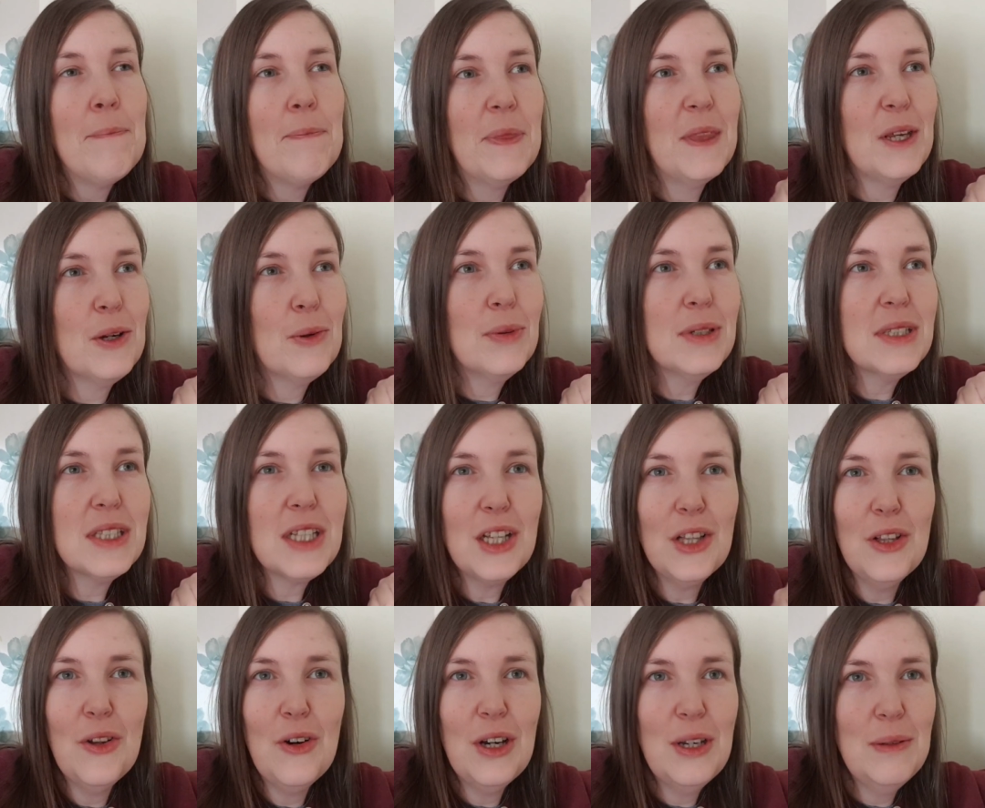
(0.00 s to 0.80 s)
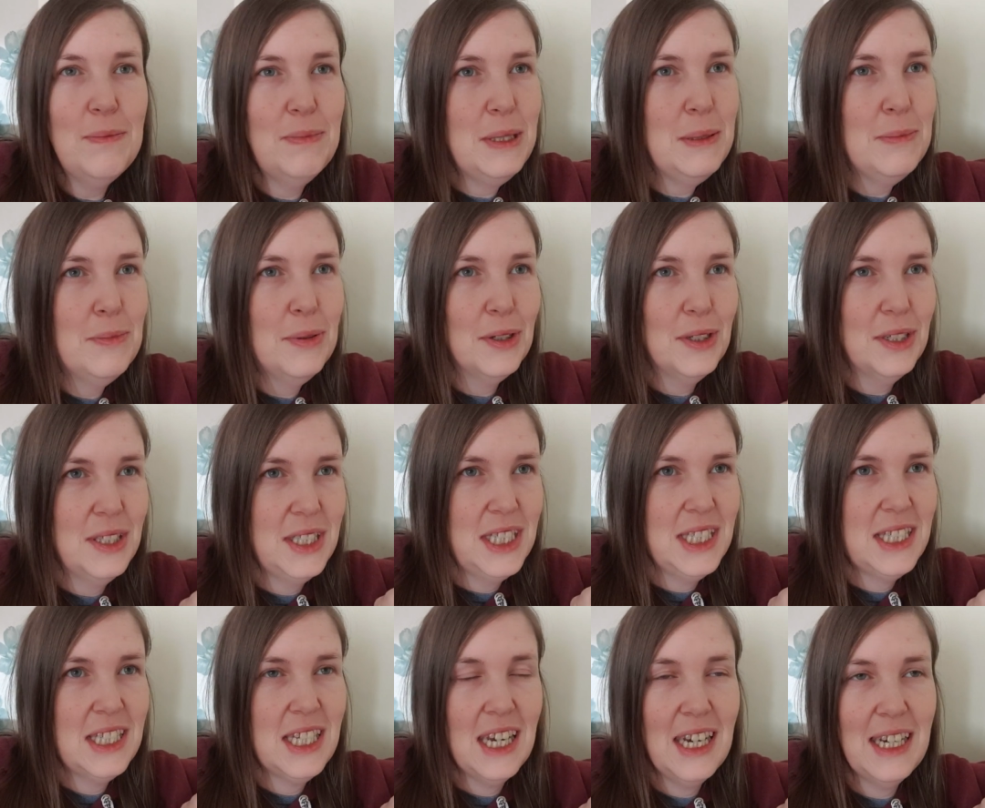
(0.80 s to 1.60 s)
There was a lot of people at
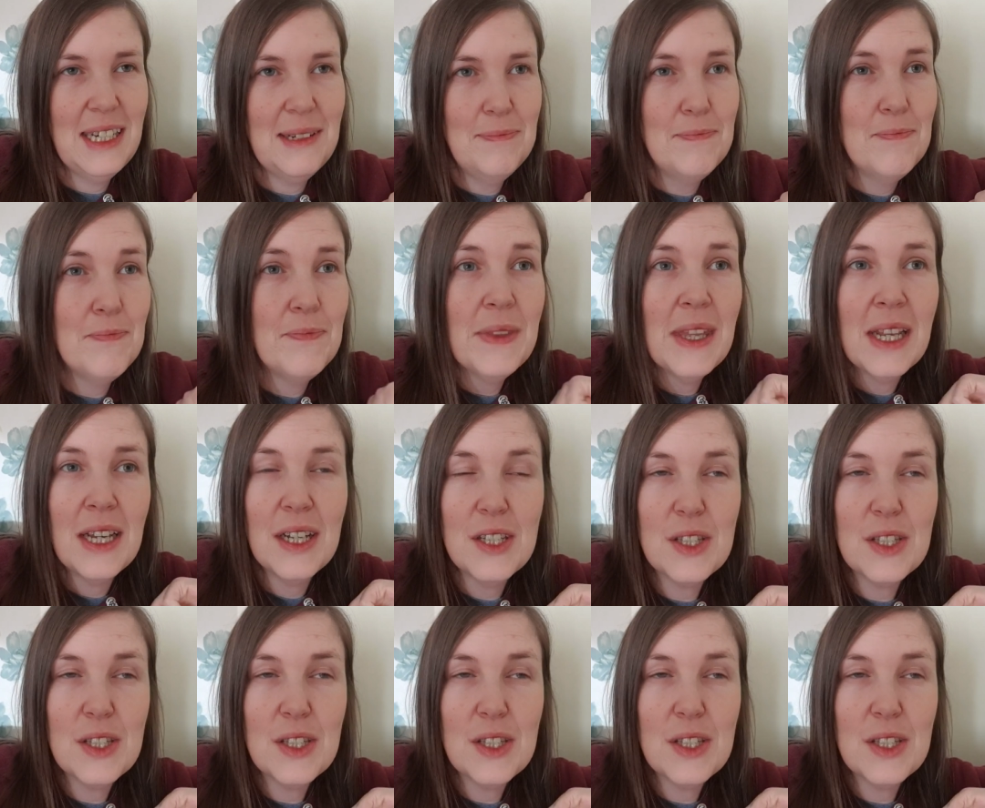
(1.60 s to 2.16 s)
the time